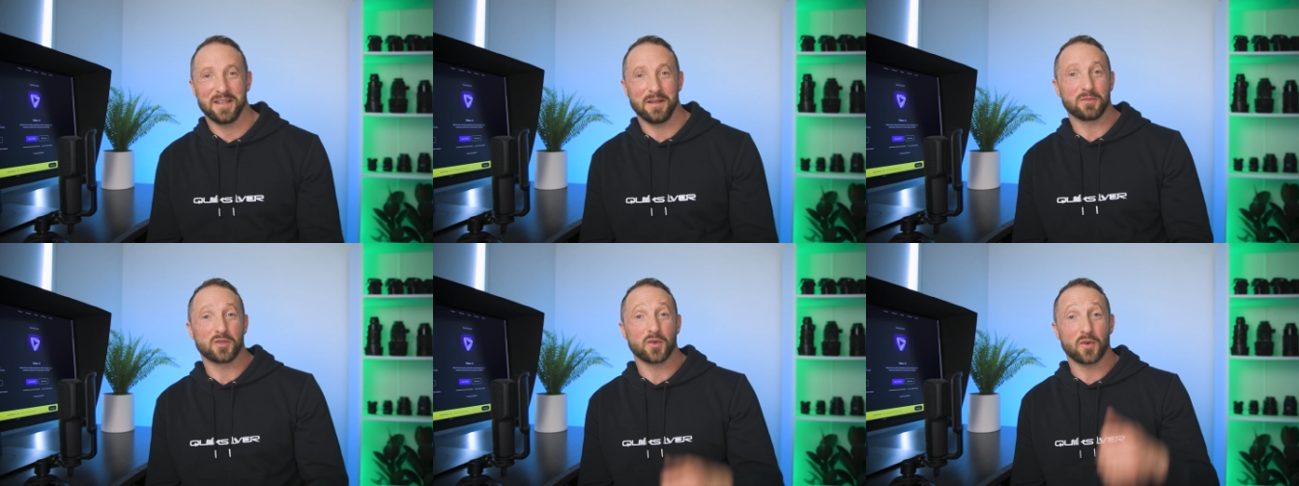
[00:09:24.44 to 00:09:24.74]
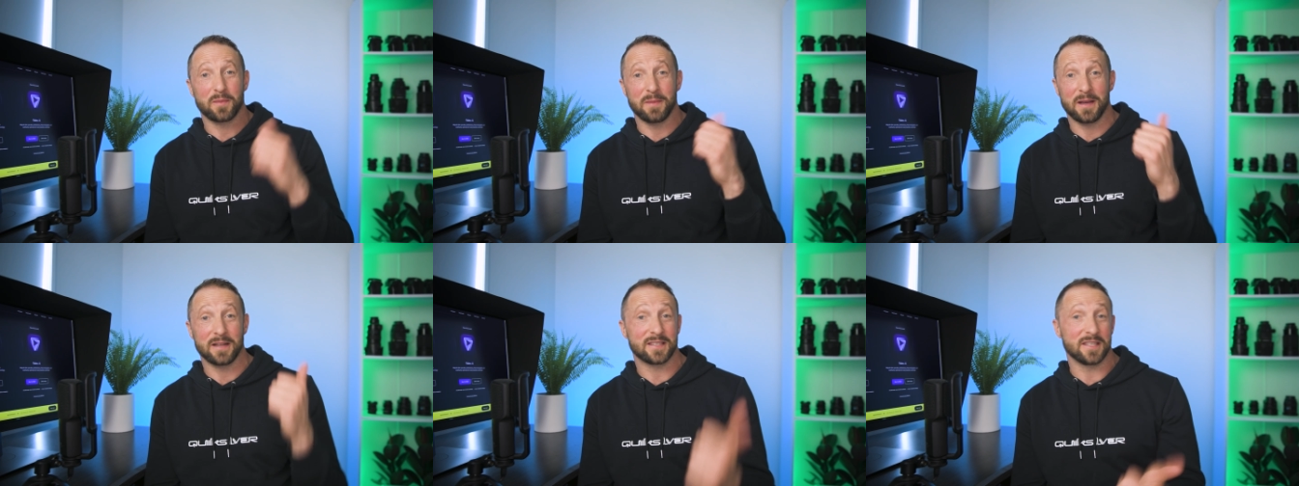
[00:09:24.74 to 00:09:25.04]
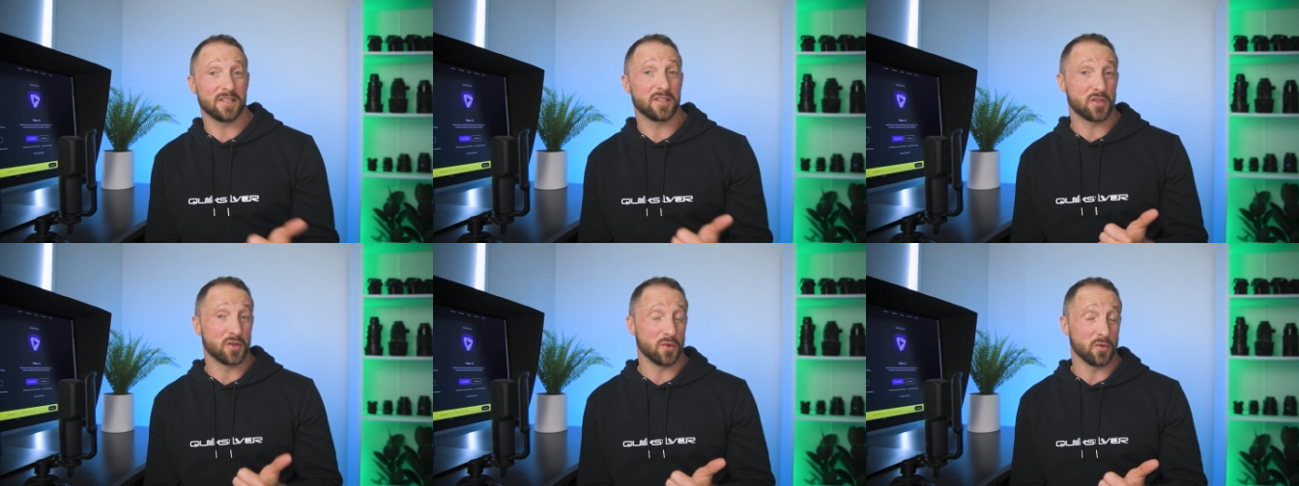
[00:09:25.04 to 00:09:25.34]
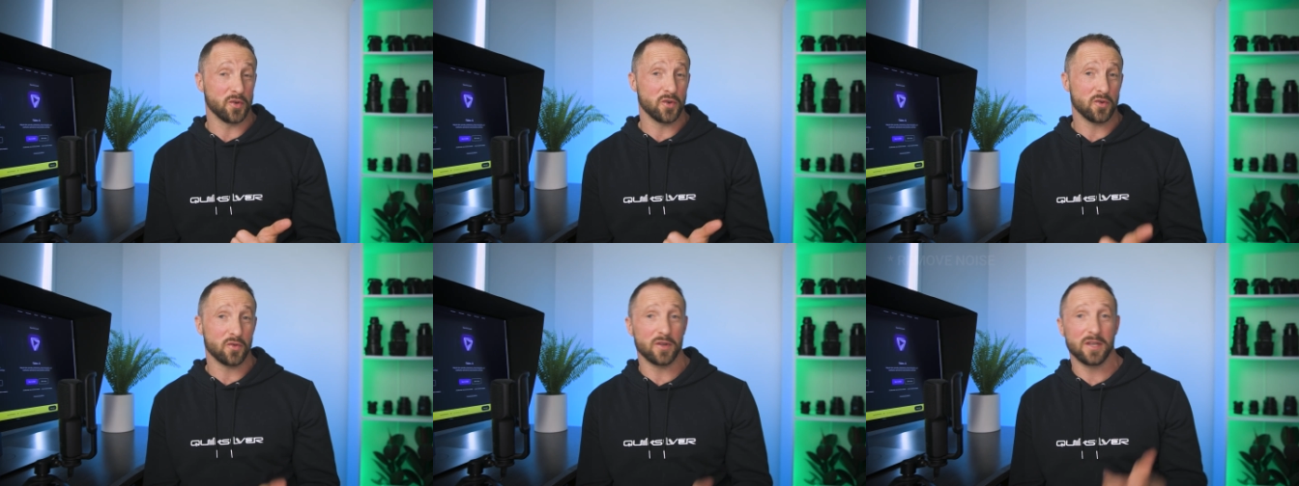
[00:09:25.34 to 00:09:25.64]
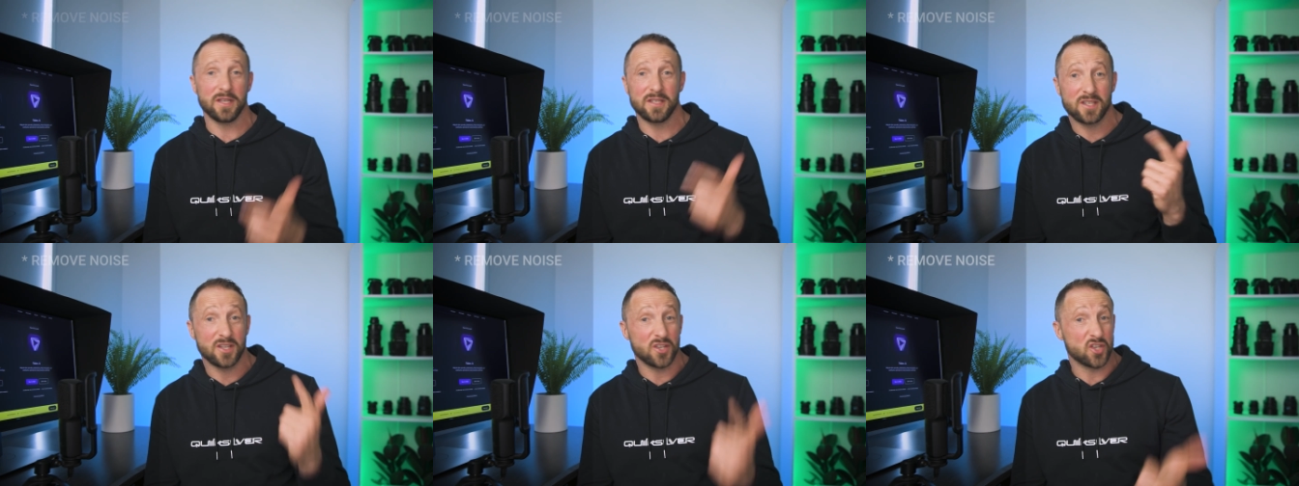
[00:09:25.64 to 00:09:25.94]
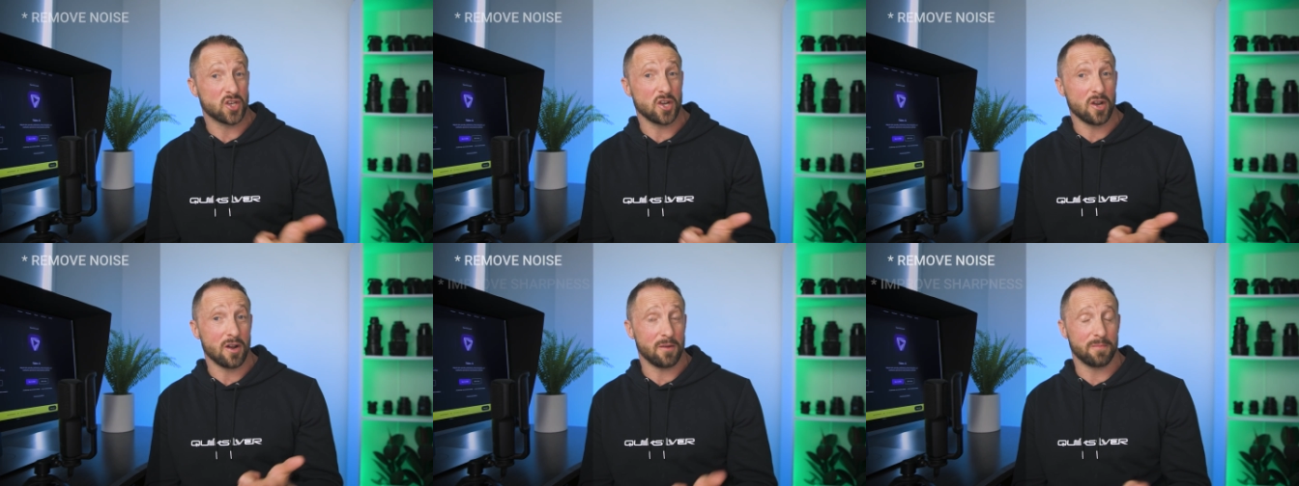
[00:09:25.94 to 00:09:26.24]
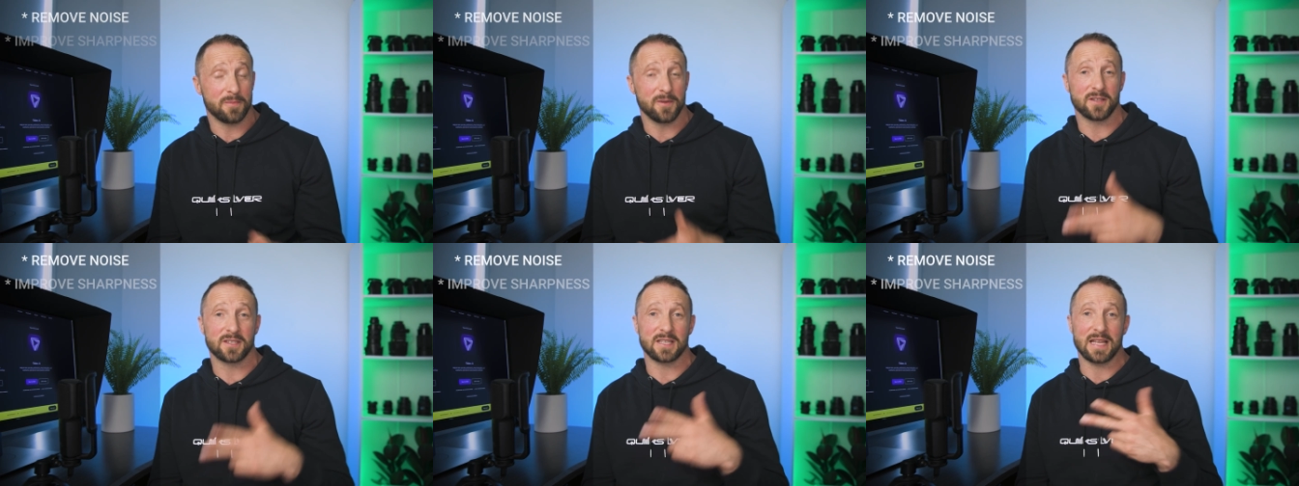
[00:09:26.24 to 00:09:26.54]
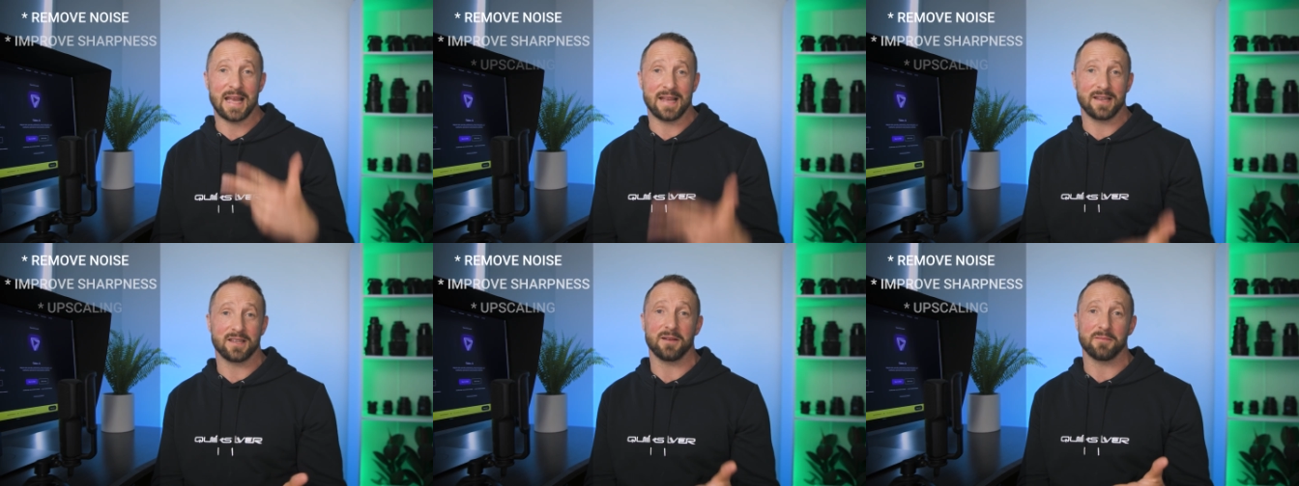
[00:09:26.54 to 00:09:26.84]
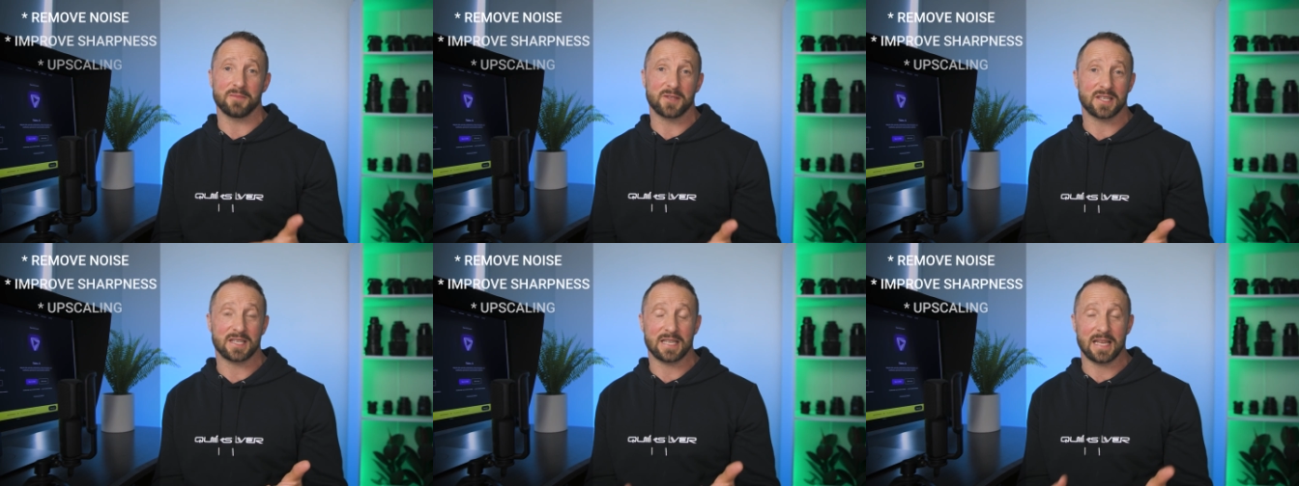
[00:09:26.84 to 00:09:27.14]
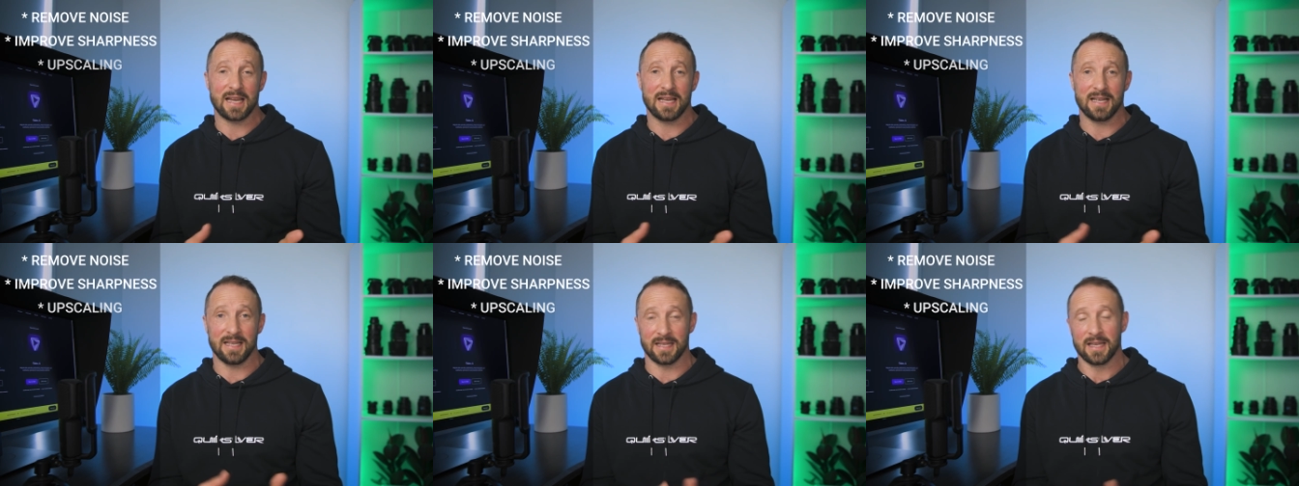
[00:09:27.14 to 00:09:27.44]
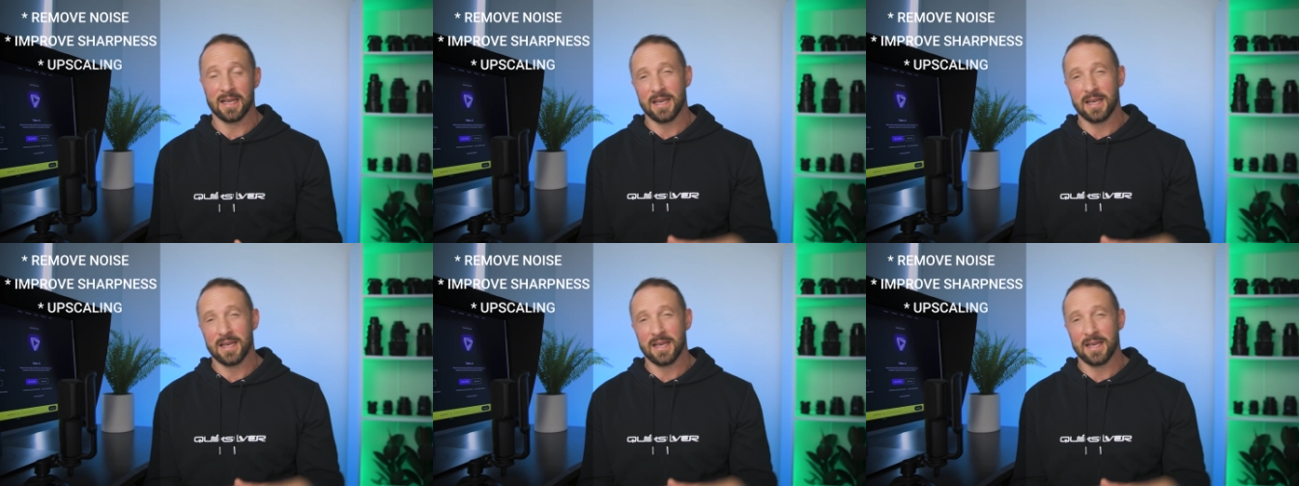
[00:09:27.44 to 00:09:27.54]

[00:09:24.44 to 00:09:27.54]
And I'm talking about digital noise, sharpness, and upscaling.